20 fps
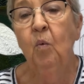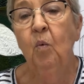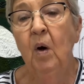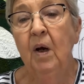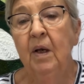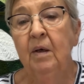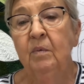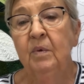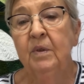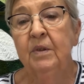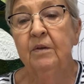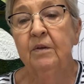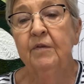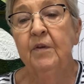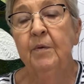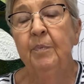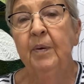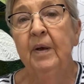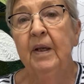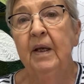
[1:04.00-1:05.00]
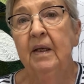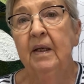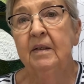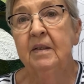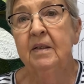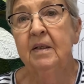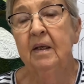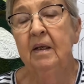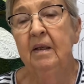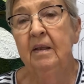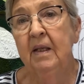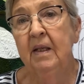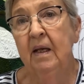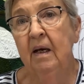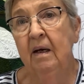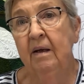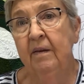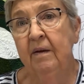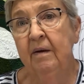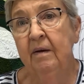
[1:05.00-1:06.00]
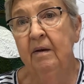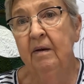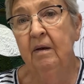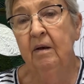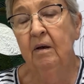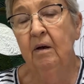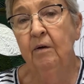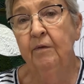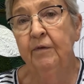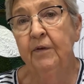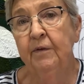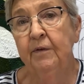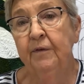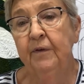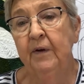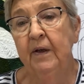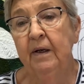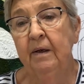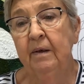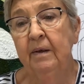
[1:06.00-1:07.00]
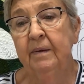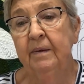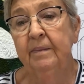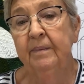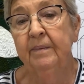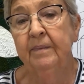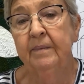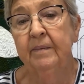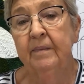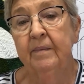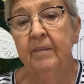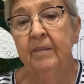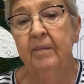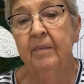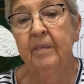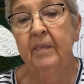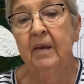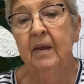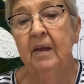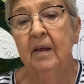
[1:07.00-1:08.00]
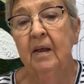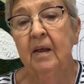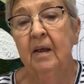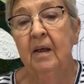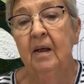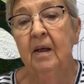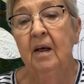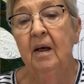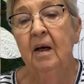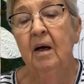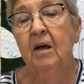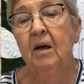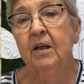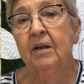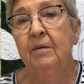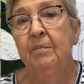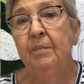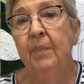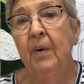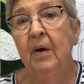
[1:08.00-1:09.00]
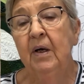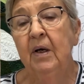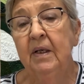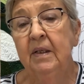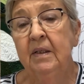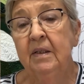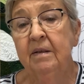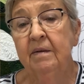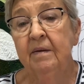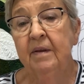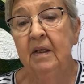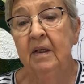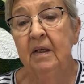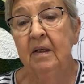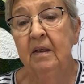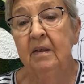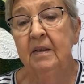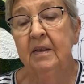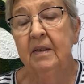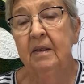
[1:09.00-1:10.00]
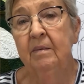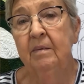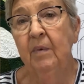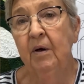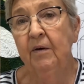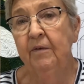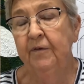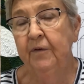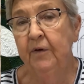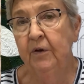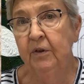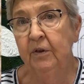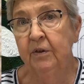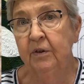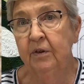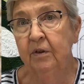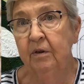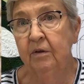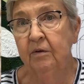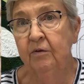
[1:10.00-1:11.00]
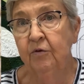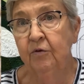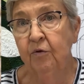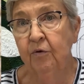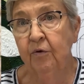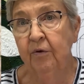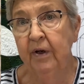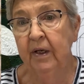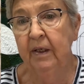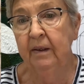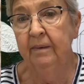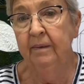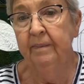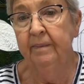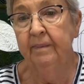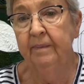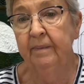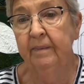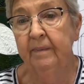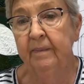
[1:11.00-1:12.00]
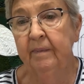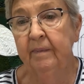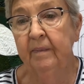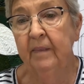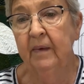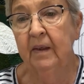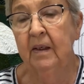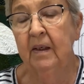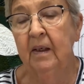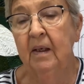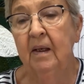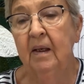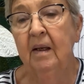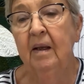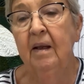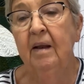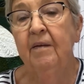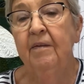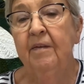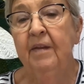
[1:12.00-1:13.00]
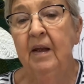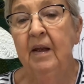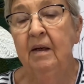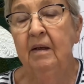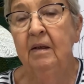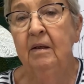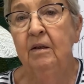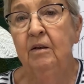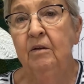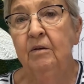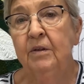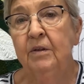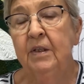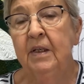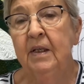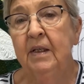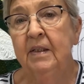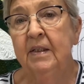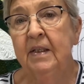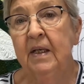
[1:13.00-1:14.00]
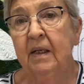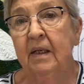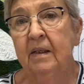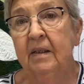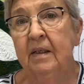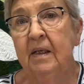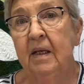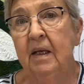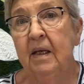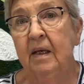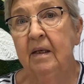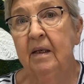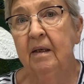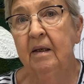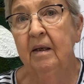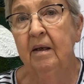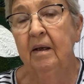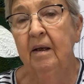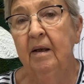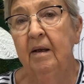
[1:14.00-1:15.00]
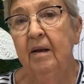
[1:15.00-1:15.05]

One was of the plant and the other of the flower. I combined these in my first drawing. Then, using a technique